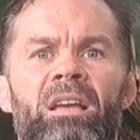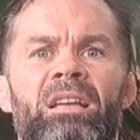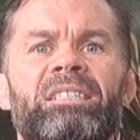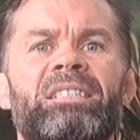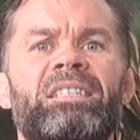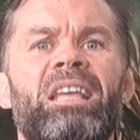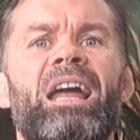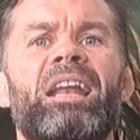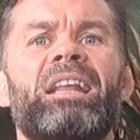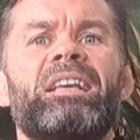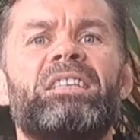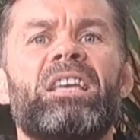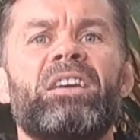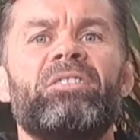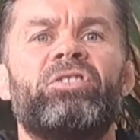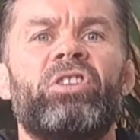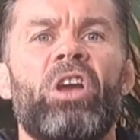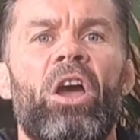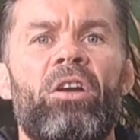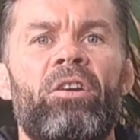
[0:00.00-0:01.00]
Studies have
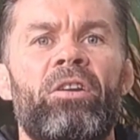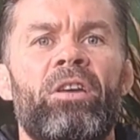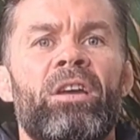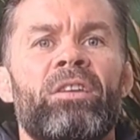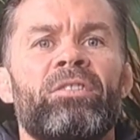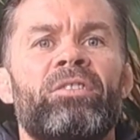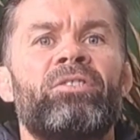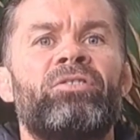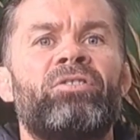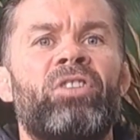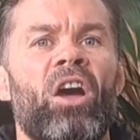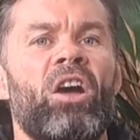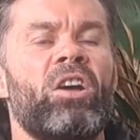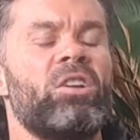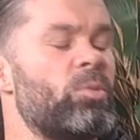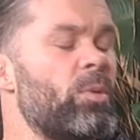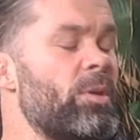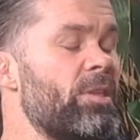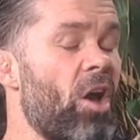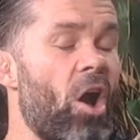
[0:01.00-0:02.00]
shown that those
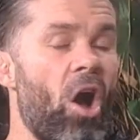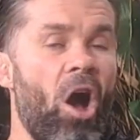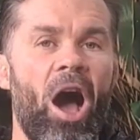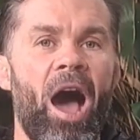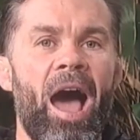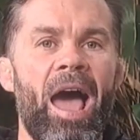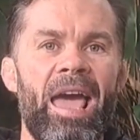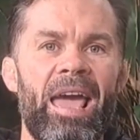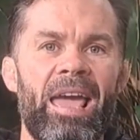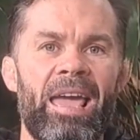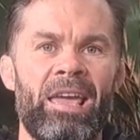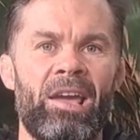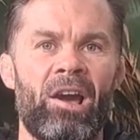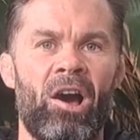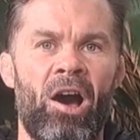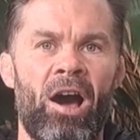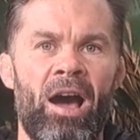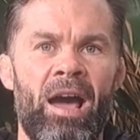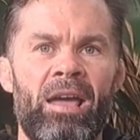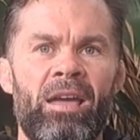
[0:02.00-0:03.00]
with higher EI
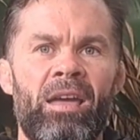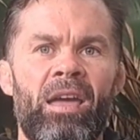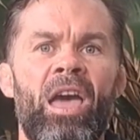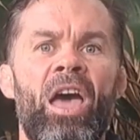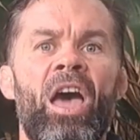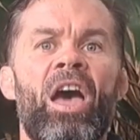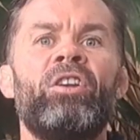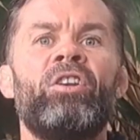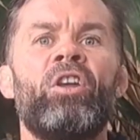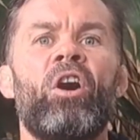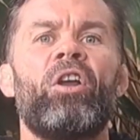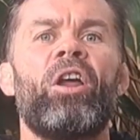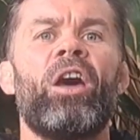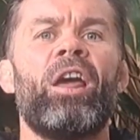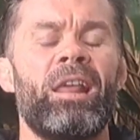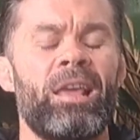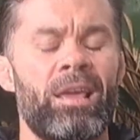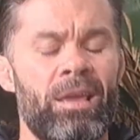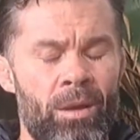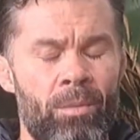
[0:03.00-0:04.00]
are not
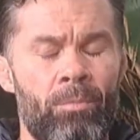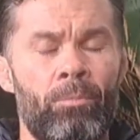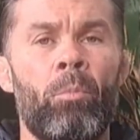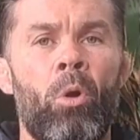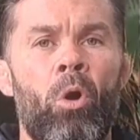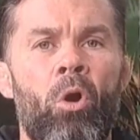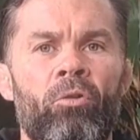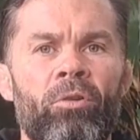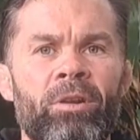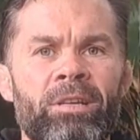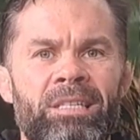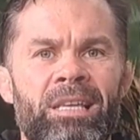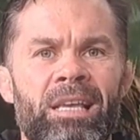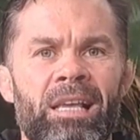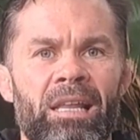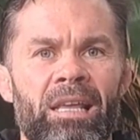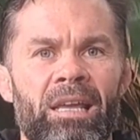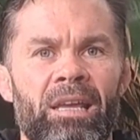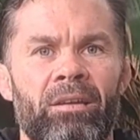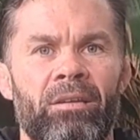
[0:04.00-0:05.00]
only more
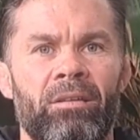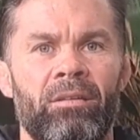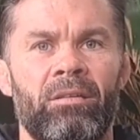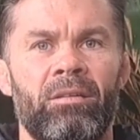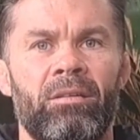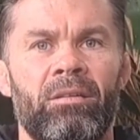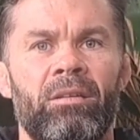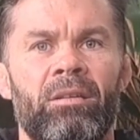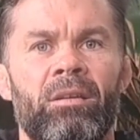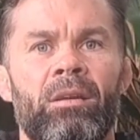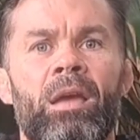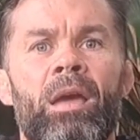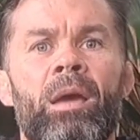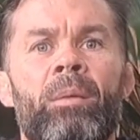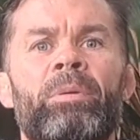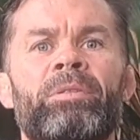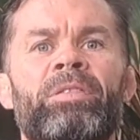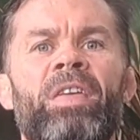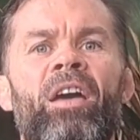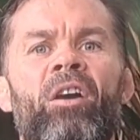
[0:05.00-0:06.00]
resilient,
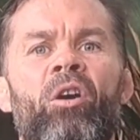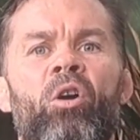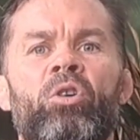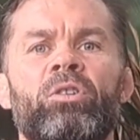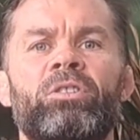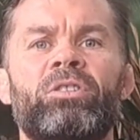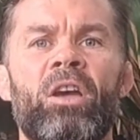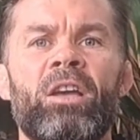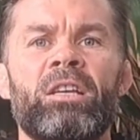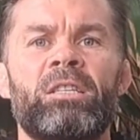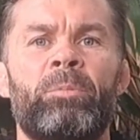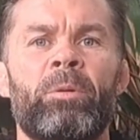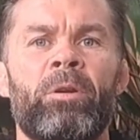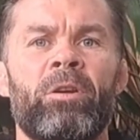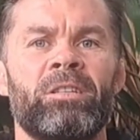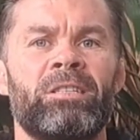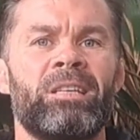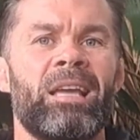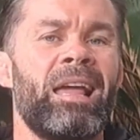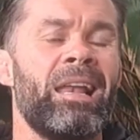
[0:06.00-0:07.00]
but they also
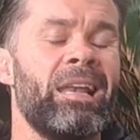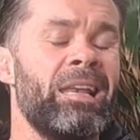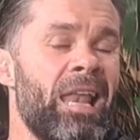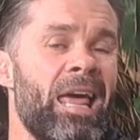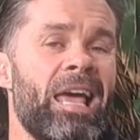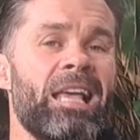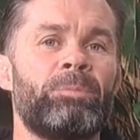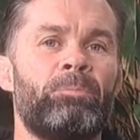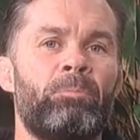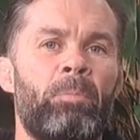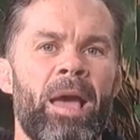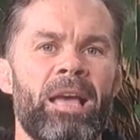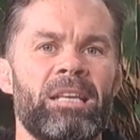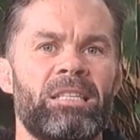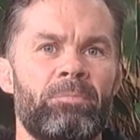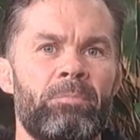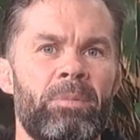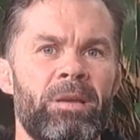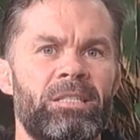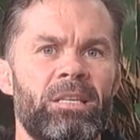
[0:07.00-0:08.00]
experience less
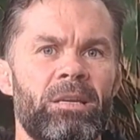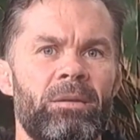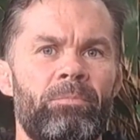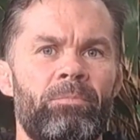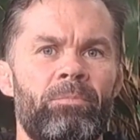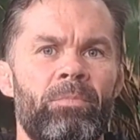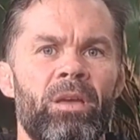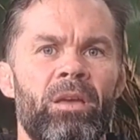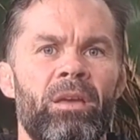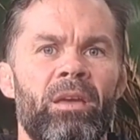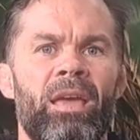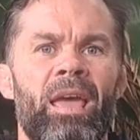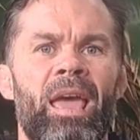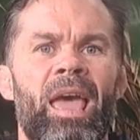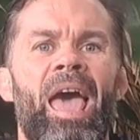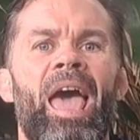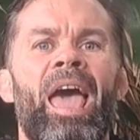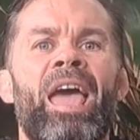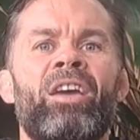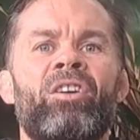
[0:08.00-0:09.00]
pessimism
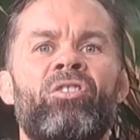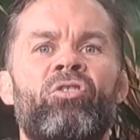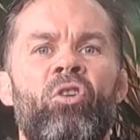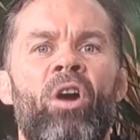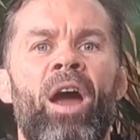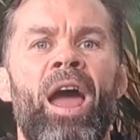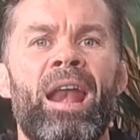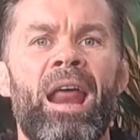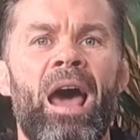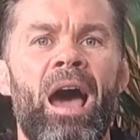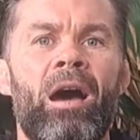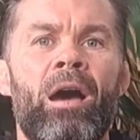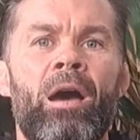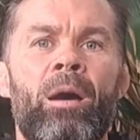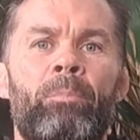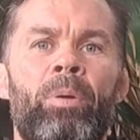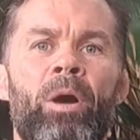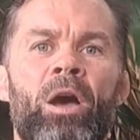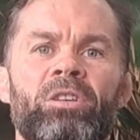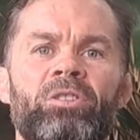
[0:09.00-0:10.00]
and greater
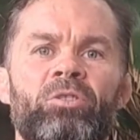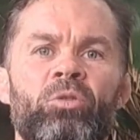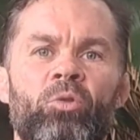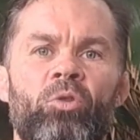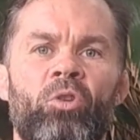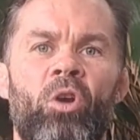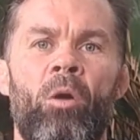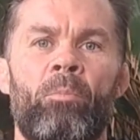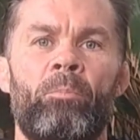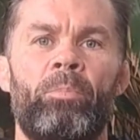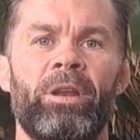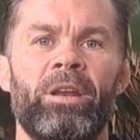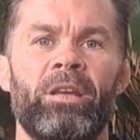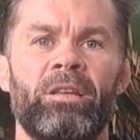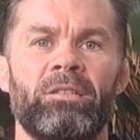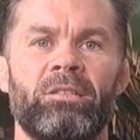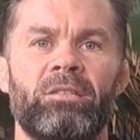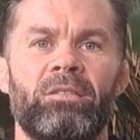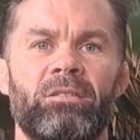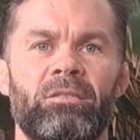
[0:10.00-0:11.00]
personal
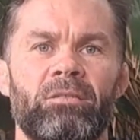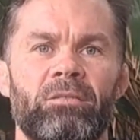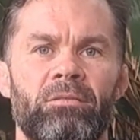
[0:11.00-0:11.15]
confidence.